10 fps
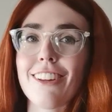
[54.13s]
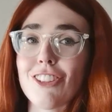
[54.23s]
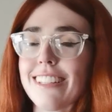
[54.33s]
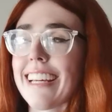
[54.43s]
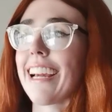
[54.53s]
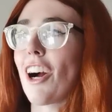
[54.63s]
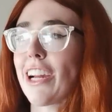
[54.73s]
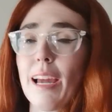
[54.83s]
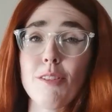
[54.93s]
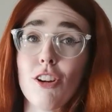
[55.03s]
And honestly,
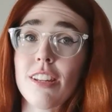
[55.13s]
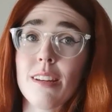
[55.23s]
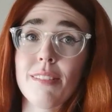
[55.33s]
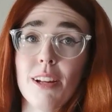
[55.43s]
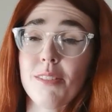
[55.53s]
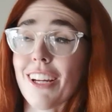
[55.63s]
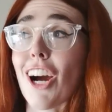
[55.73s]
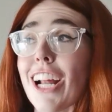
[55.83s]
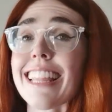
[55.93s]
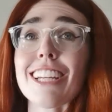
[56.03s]
I came across them and I was
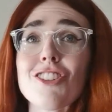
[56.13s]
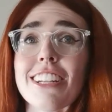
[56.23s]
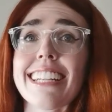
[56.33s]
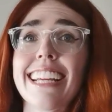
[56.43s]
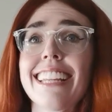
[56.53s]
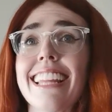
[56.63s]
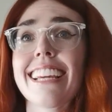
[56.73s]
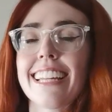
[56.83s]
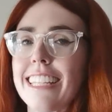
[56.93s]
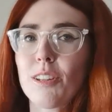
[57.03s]
like, I literally need
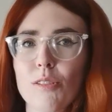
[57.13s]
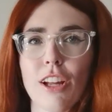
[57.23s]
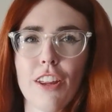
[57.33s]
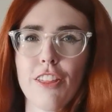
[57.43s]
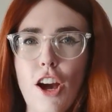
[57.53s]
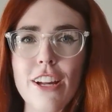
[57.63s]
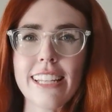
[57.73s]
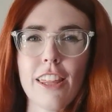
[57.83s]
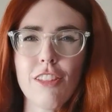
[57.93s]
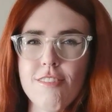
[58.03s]
this, and this was like
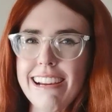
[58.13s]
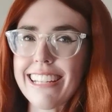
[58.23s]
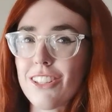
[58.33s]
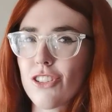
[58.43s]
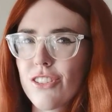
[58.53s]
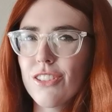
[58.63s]
$33